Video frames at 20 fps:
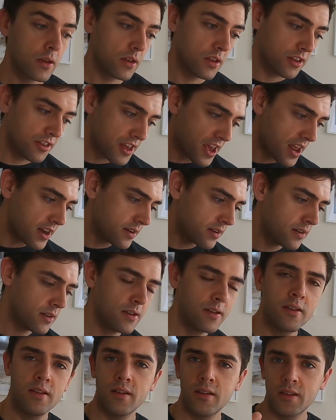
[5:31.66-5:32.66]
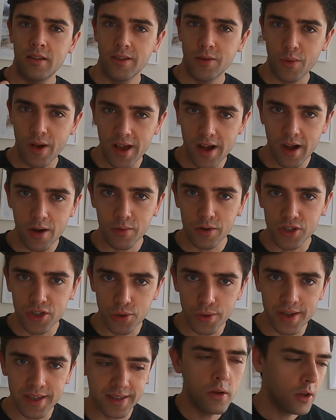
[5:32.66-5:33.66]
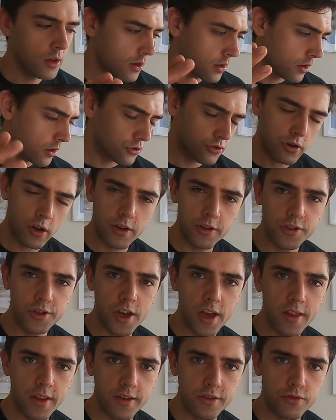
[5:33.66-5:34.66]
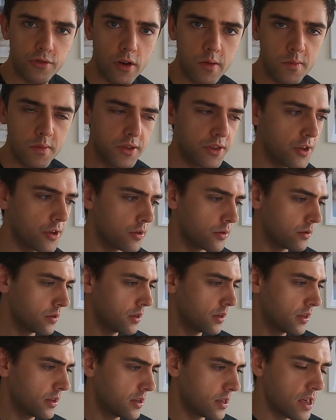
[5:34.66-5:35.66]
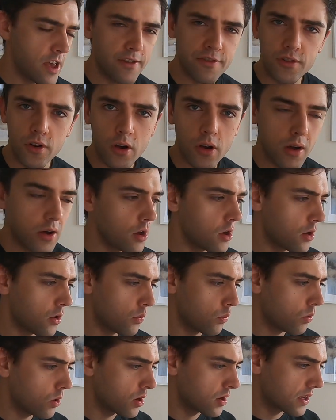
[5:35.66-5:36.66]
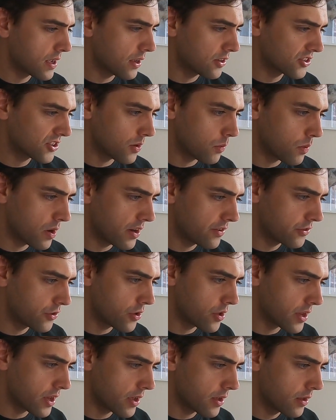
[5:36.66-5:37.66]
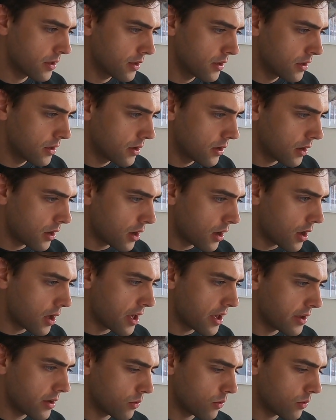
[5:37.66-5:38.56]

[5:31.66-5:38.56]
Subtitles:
then the way I would do it, I'll try and share this screen with you. If not, I'll work out some way of doing it. I